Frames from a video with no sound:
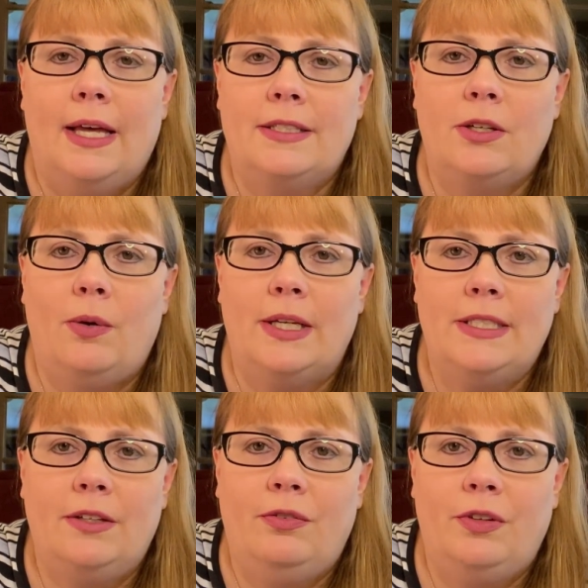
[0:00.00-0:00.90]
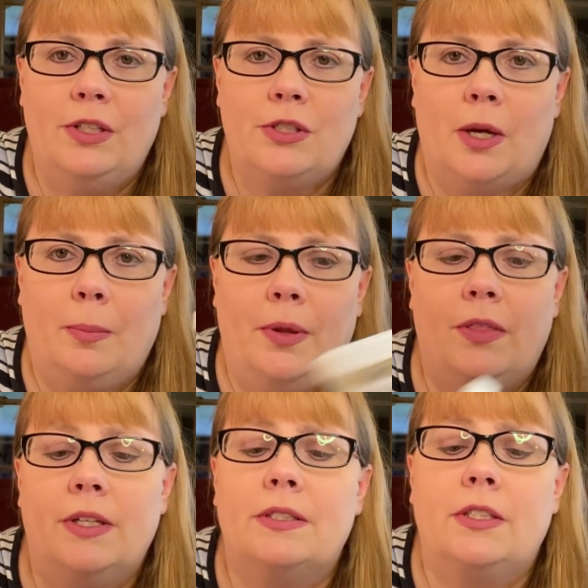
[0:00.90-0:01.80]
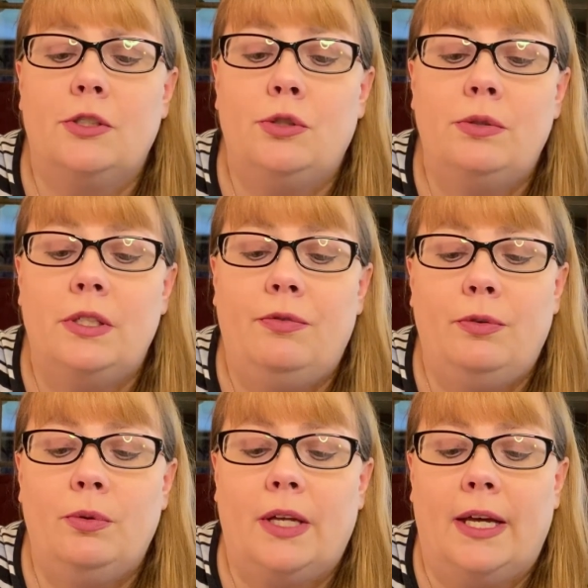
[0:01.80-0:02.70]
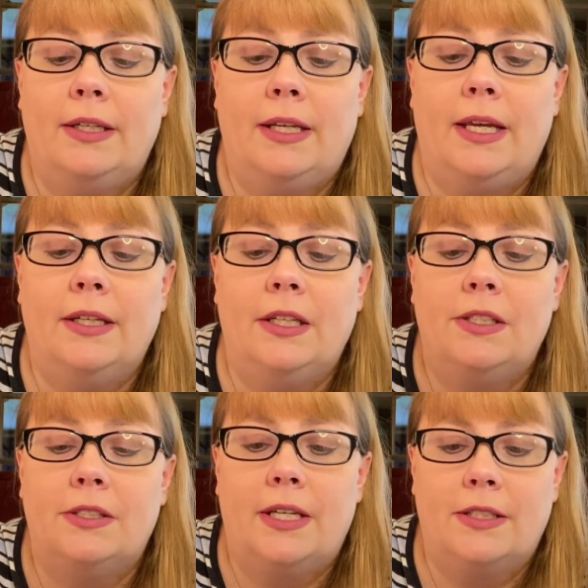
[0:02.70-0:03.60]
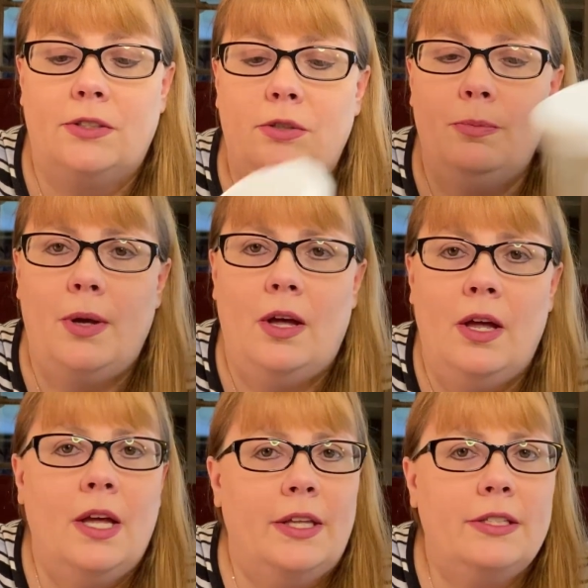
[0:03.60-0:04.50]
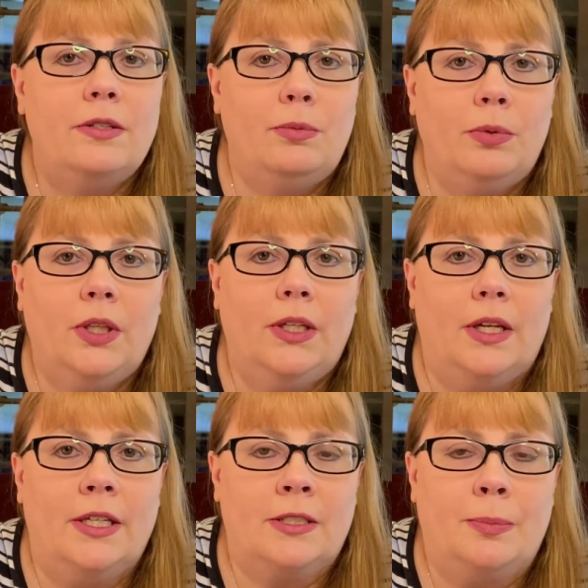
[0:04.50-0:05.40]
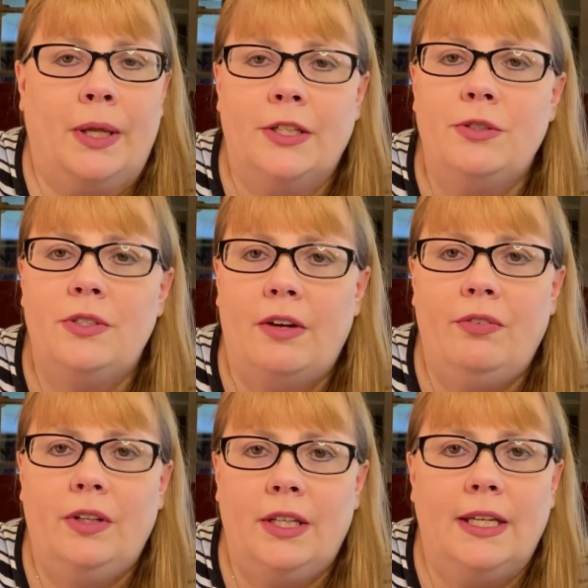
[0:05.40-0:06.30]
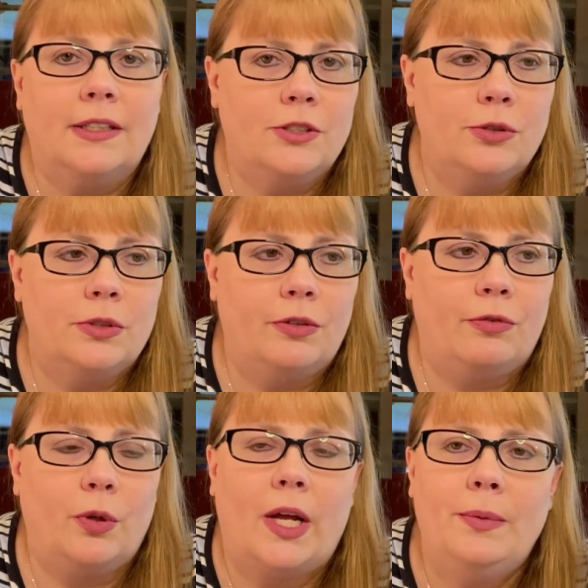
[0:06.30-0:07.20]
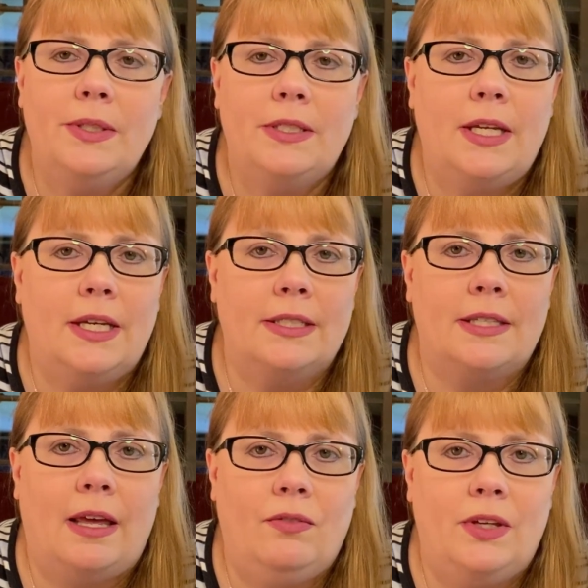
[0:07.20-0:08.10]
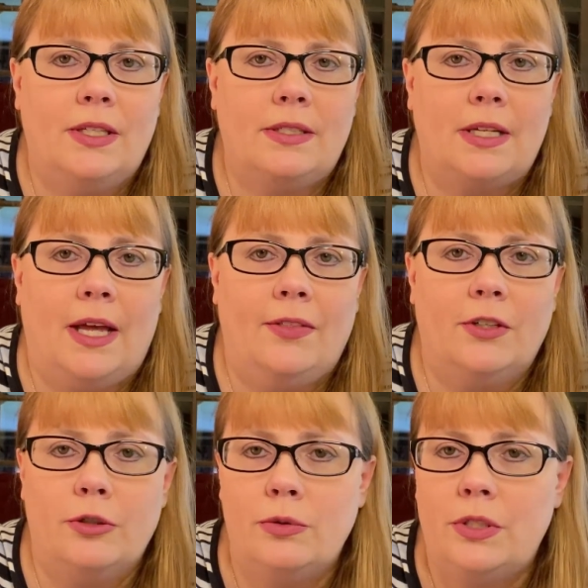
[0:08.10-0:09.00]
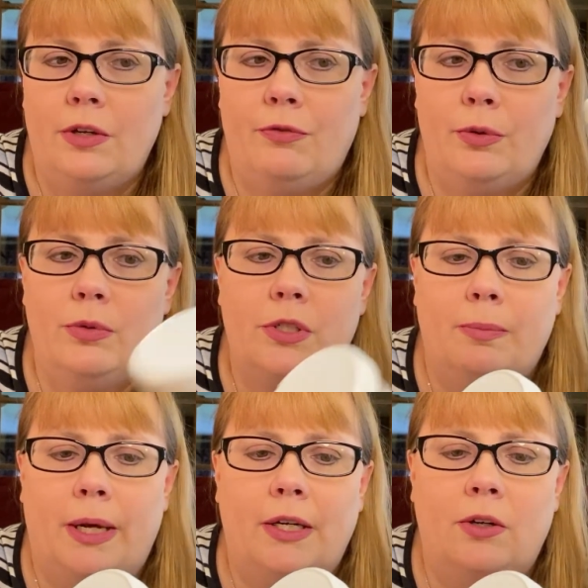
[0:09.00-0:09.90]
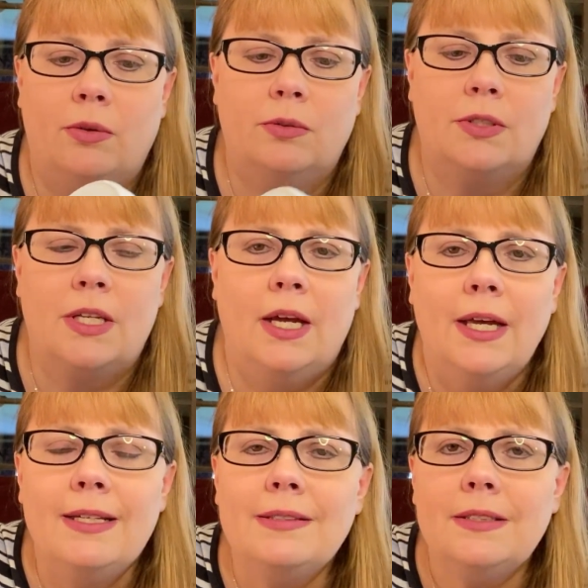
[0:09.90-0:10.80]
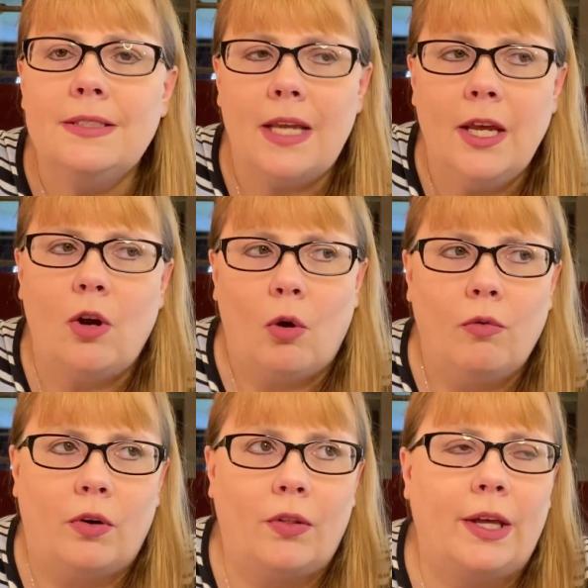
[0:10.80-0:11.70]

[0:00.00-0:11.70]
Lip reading: So I did finish up this Juicy Fruit Cotton Candy Satsuma. This is a really nice blend. You definitely get the juicy fruit. I would say it's heaviest on the juicy fruit to my nose. It doesn't take over.